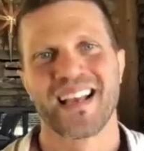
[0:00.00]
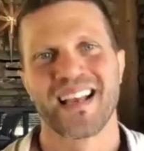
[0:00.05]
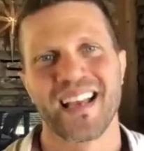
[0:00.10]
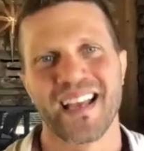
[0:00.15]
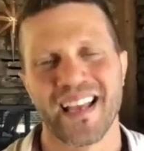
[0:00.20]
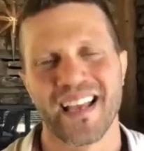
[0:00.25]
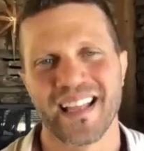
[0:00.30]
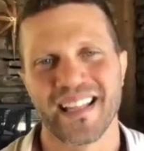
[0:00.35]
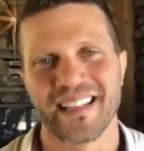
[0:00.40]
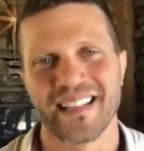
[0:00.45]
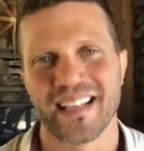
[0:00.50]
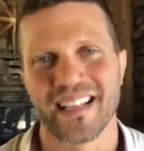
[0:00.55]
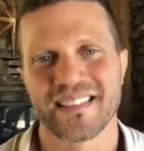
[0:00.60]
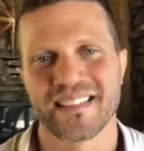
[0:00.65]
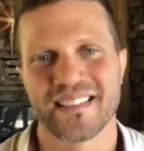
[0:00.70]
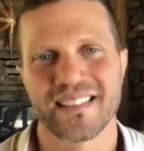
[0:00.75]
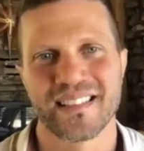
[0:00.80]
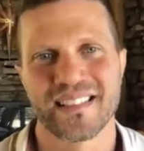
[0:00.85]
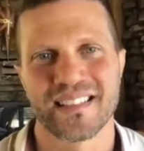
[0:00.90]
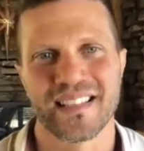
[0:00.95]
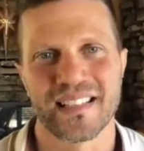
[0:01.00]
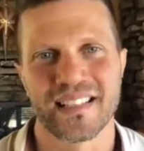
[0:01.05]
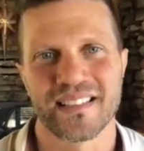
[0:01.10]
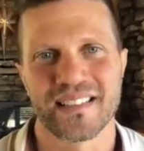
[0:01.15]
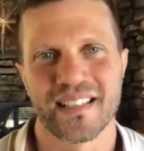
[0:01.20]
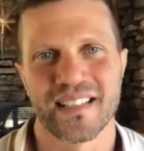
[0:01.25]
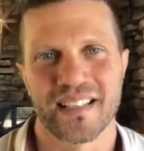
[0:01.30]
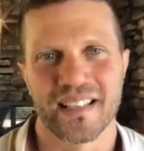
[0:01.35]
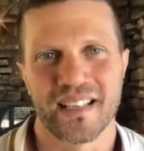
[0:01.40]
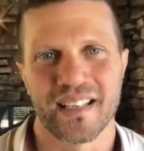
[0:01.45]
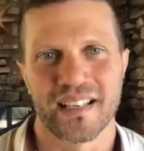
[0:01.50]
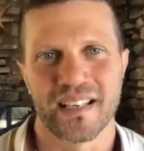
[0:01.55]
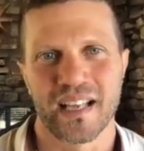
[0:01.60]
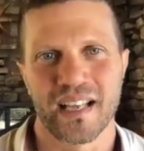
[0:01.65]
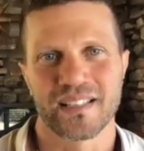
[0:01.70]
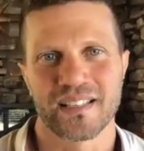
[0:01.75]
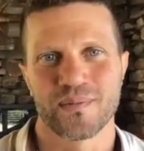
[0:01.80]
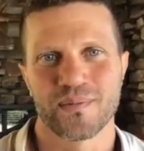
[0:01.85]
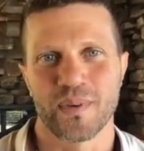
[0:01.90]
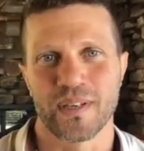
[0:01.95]
And that's a
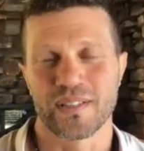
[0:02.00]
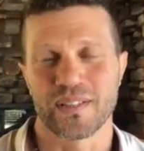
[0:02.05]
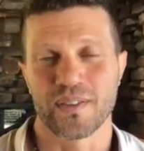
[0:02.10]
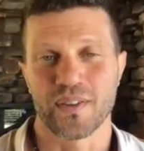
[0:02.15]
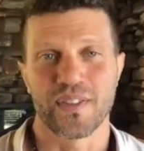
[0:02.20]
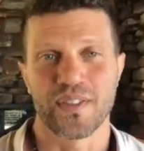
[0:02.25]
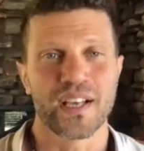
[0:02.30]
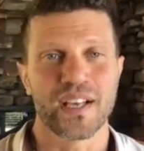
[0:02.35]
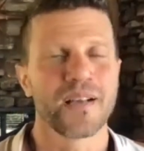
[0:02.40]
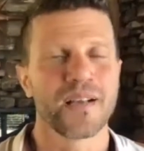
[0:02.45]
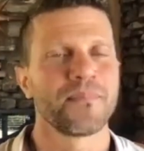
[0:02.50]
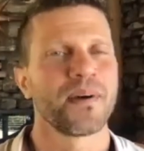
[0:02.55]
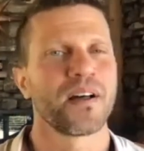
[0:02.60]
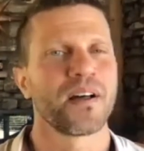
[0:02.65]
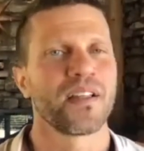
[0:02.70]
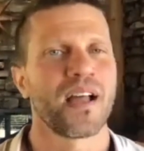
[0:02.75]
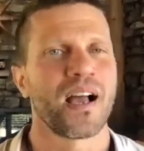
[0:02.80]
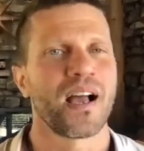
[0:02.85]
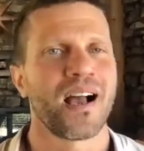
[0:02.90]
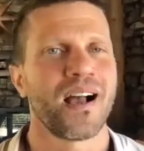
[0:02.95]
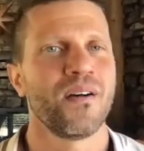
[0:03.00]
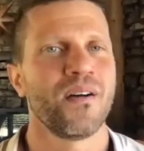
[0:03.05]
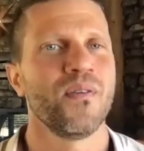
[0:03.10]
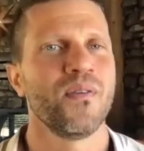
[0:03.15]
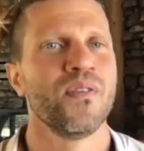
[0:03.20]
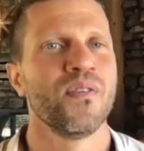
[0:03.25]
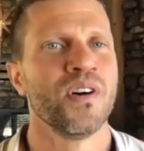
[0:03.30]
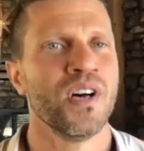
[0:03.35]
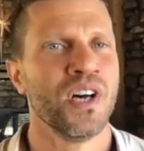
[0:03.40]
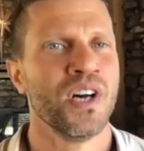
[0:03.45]
nice way. So think about how